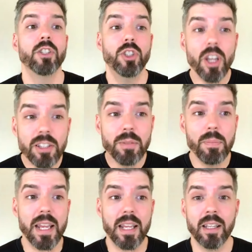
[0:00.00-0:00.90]
just
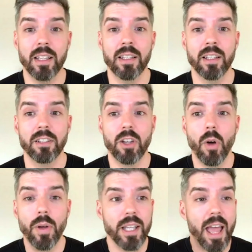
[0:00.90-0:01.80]
mean
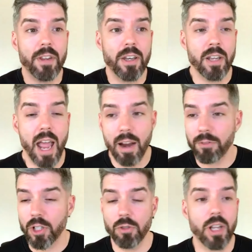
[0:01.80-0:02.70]
going to heaven
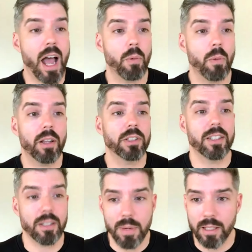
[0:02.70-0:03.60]
after you die. What else
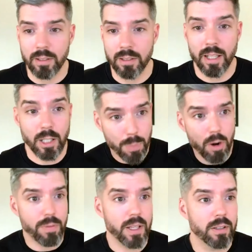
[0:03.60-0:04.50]
does it mean? That's a
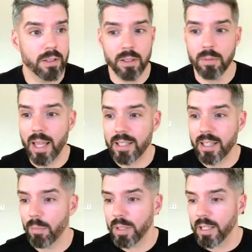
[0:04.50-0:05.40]
part of it, but that's
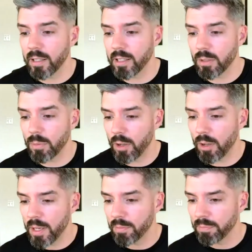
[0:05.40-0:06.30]
incomplete. Can someone tell
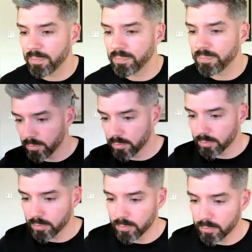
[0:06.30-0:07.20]
me?
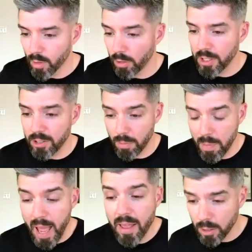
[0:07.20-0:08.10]
All needs are
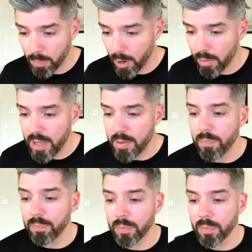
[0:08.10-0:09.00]
met. That's a part of it.
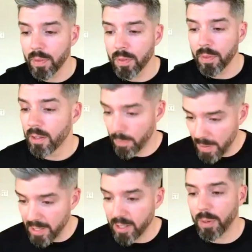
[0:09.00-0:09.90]

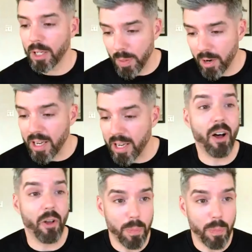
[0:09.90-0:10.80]
The peace and prosperity
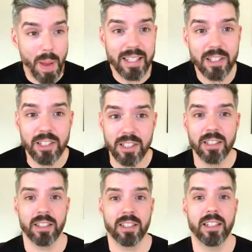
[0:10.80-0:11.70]
health
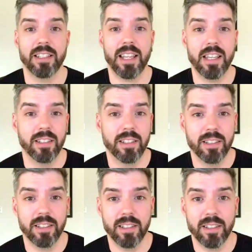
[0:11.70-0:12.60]
package, is
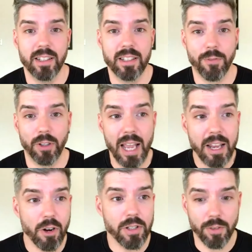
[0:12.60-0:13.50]
it for
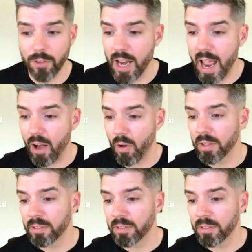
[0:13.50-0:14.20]
later or is it for now?